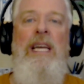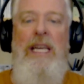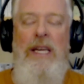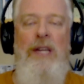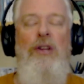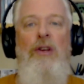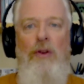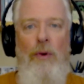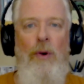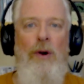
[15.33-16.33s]
in
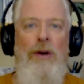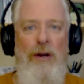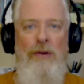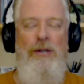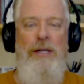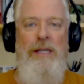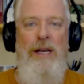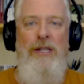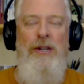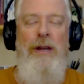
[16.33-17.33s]
your coaching
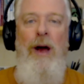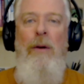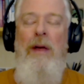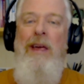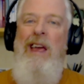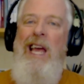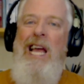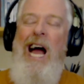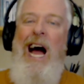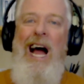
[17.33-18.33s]
session. Now,
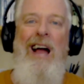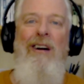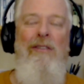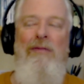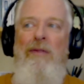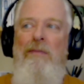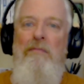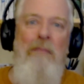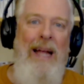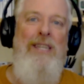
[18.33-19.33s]
I have
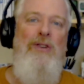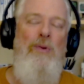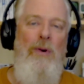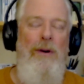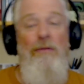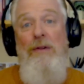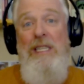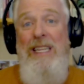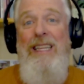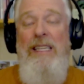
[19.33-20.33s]
mentored or
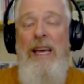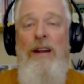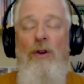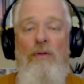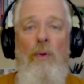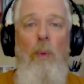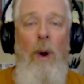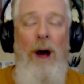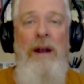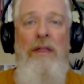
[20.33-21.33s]
facilitated over
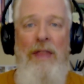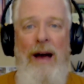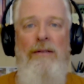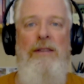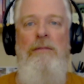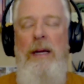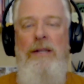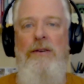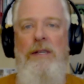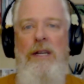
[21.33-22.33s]
1,000
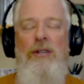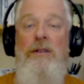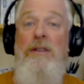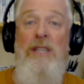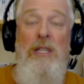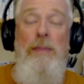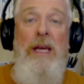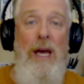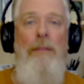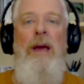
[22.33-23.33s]
mentor sessions since
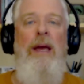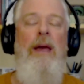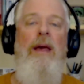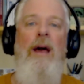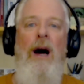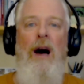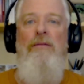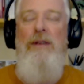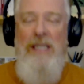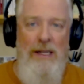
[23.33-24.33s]
becoming a
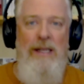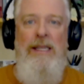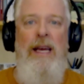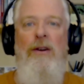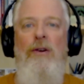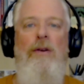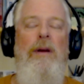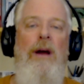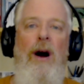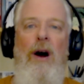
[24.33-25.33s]
facilitator
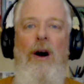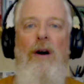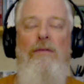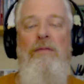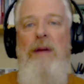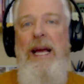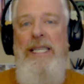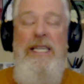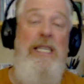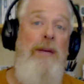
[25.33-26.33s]
of
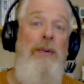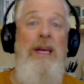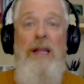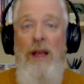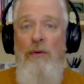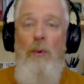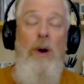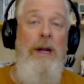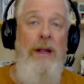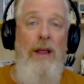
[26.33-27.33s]
ACTP level
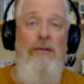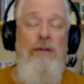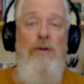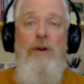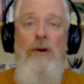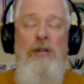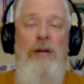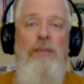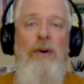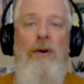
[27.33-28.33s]
1 and level 2 coaching
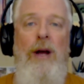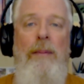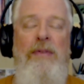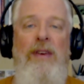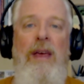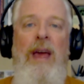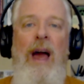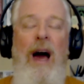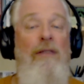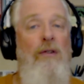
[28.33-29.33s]
programs.
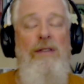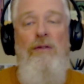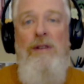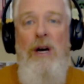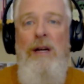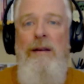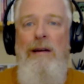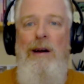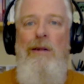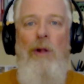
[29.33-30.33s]
I've also done
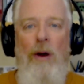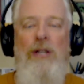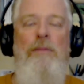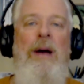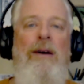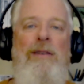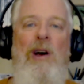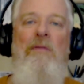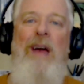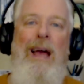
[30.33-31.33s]
a large amount
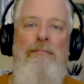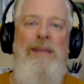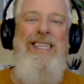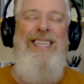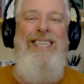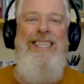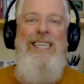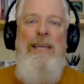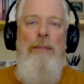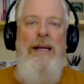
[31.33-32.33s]
of
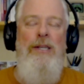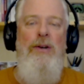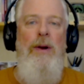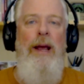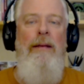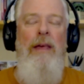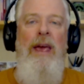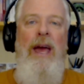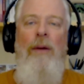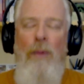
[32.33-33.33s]
MCC mentoring.
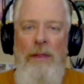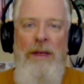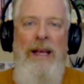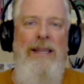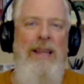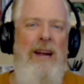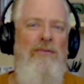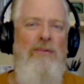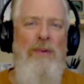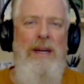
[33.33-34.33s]
And one thing that I've
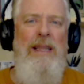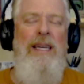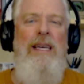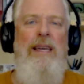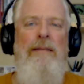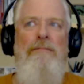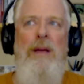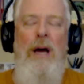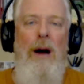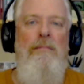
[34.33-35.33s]
really
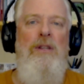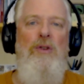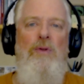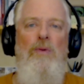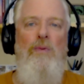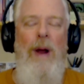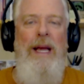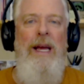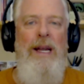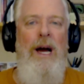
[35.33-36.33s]
come to
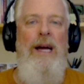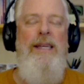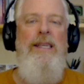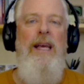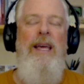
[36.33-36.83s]
recognize